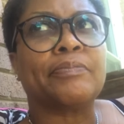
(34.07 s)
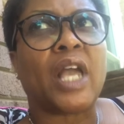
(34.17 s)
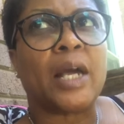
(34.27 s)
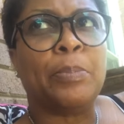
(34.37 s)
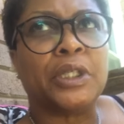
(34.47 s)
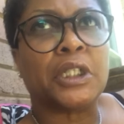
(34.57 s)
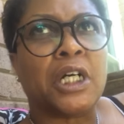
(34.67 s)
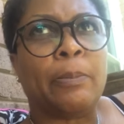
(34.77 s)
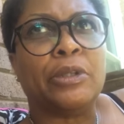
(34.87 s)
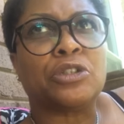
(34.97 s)
I put a
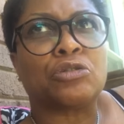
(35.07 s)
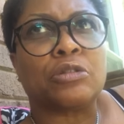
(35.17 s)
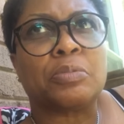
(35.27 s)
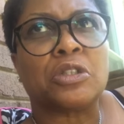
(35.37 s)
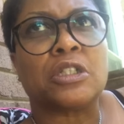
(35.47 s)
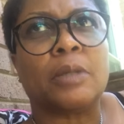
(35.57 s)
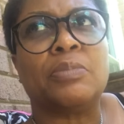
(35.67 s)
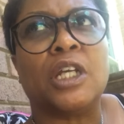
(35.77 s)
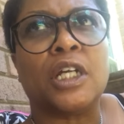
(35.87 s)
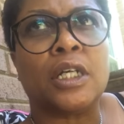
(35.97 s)
couple of scriptures up
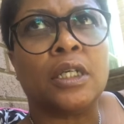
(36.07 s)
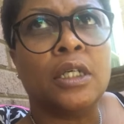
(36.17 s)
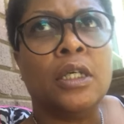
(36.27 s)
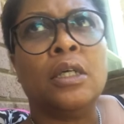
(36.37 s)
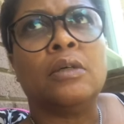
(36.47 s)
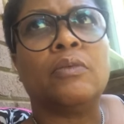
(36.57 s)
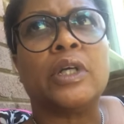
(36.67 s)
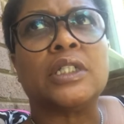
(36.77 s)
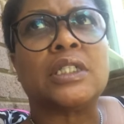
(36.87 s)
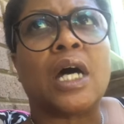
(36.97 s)
there
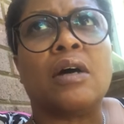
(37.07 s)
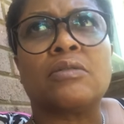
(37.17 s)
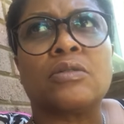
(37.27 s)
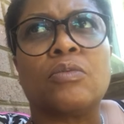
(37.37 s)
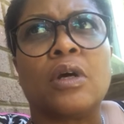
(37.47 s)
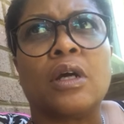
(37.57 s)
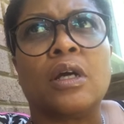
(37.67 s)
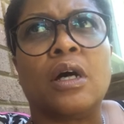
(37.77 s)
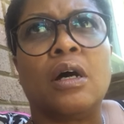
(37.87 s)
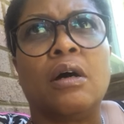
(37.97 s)
where it talked,
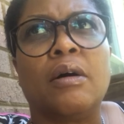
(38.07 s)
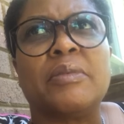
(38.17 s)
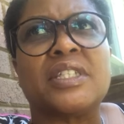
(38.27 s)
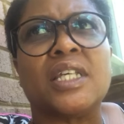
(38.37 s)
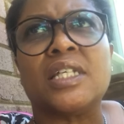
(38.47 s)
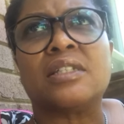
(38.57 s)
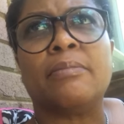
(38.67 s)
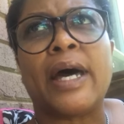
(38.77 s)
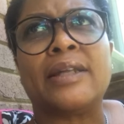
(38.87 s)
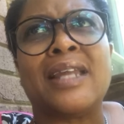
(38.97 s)
where it says
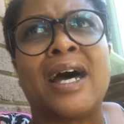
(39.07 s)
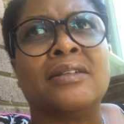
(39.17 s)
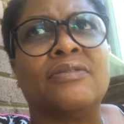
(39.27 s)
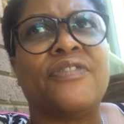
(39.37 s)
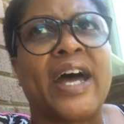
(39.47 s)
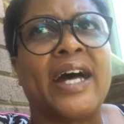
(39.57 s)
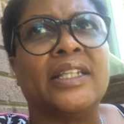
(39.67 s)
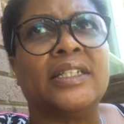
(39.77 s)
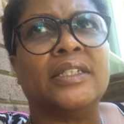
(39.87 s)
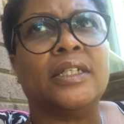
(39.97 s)
about not
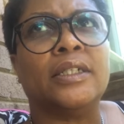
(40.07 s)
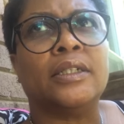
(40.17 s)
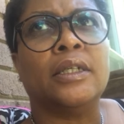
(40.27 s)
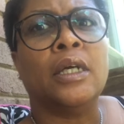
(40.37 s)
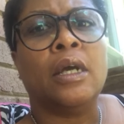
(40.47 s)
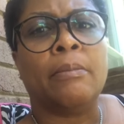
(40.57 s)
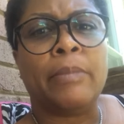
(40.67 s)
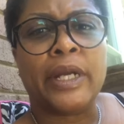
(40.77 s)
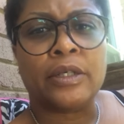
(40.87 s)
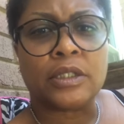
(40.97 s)
defiling the
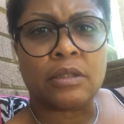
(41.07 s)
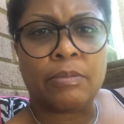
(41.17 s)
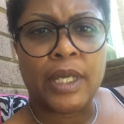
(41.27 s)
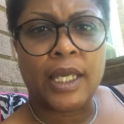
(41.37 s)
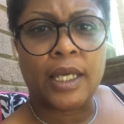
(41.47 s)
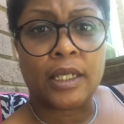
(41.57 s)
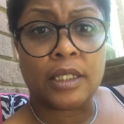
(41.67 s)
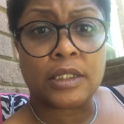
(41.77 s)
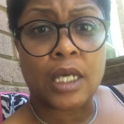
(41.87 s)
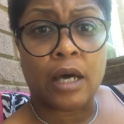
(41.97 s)
marital bed.
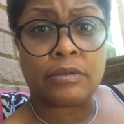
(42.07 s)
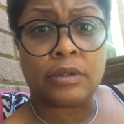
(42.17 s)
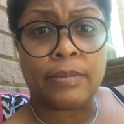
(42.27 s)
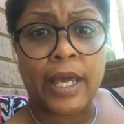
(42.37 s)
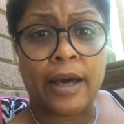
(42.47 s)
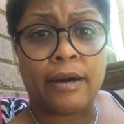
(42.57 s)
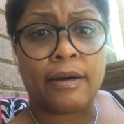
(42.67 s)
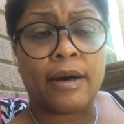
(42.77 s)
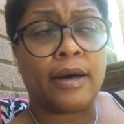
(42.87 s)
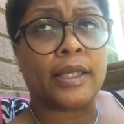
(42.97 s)
It talked
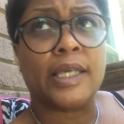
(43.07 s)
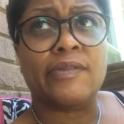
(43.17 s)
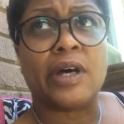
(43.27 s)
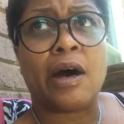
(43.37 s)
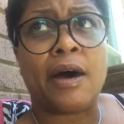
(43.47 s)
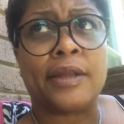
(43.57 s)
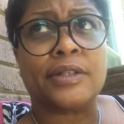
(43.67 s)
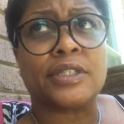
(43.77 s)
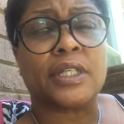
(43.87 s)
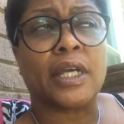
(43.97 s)
about giving honor
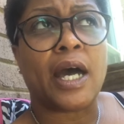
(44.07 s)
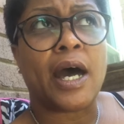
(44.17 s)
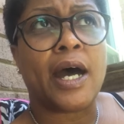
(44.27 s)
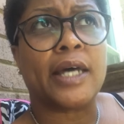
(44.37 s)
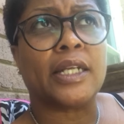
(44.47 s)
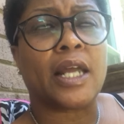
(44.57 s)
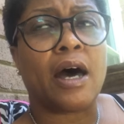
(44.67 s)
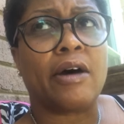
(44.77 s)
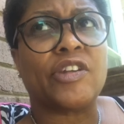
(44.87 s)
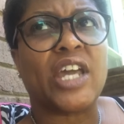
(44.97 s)
to God and
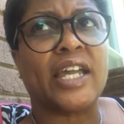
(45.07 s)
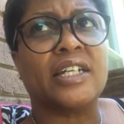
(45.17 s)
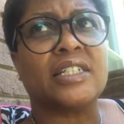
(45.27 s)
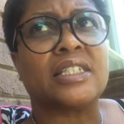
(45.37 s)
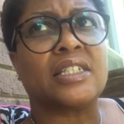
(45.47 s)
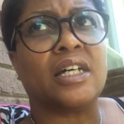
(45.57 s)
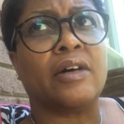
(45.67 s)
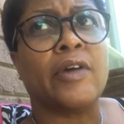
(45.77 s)
all that good stuff.